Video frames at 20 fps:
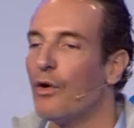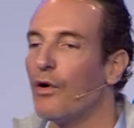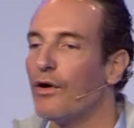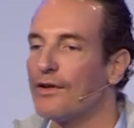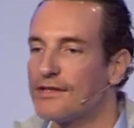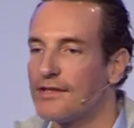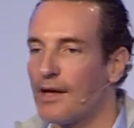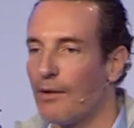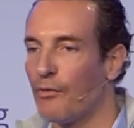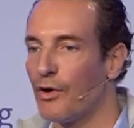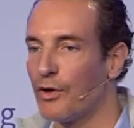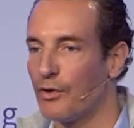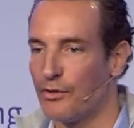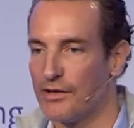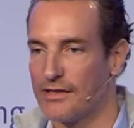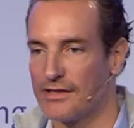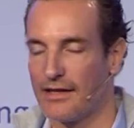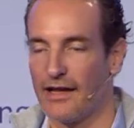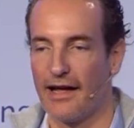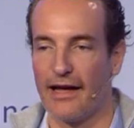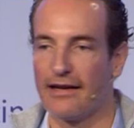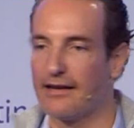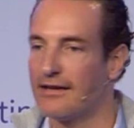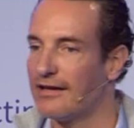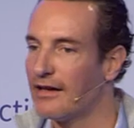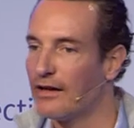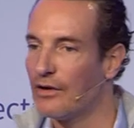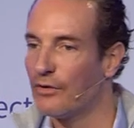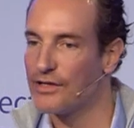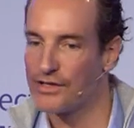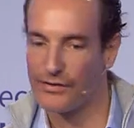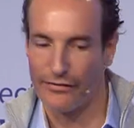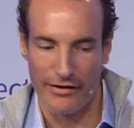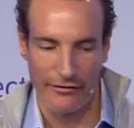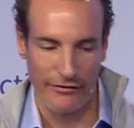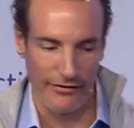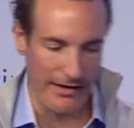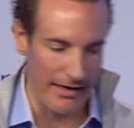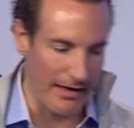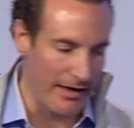or someone who is like who's
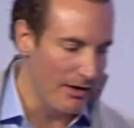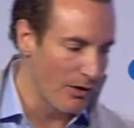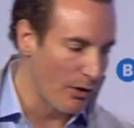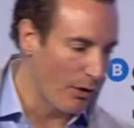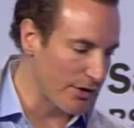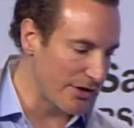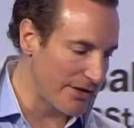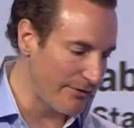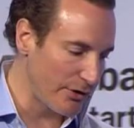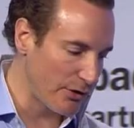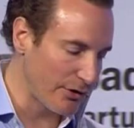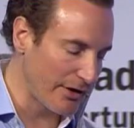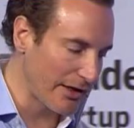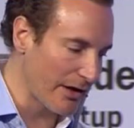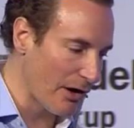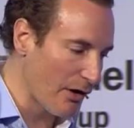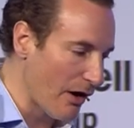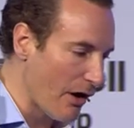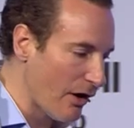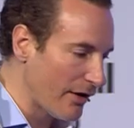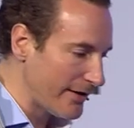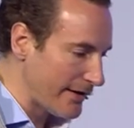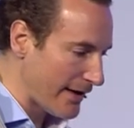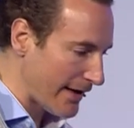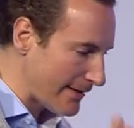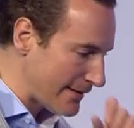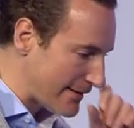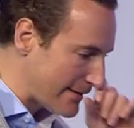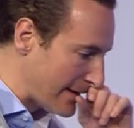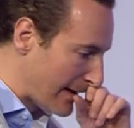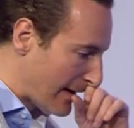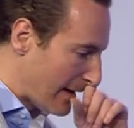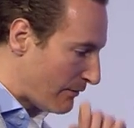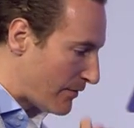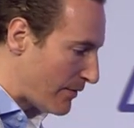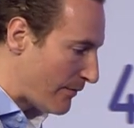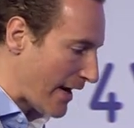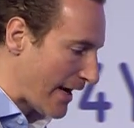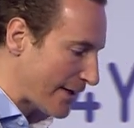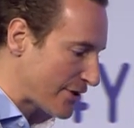50. Also, if you look at our audience, we
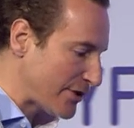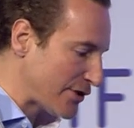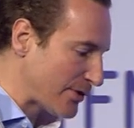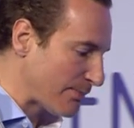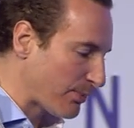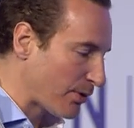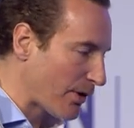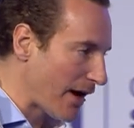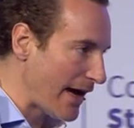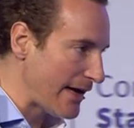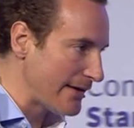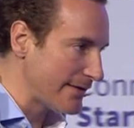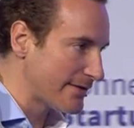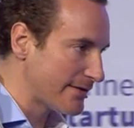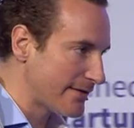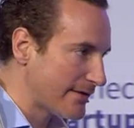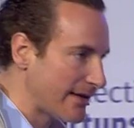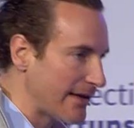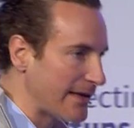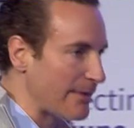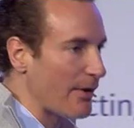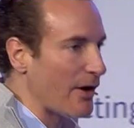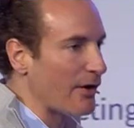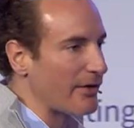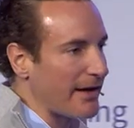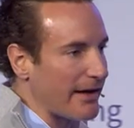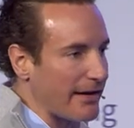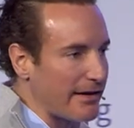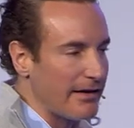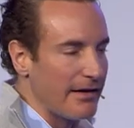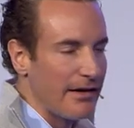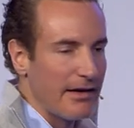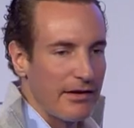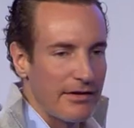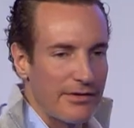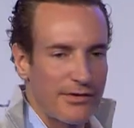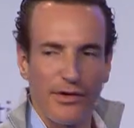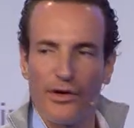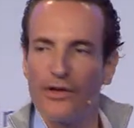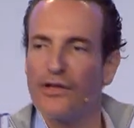were actually surprised that about like
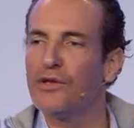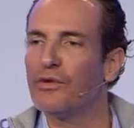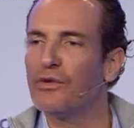30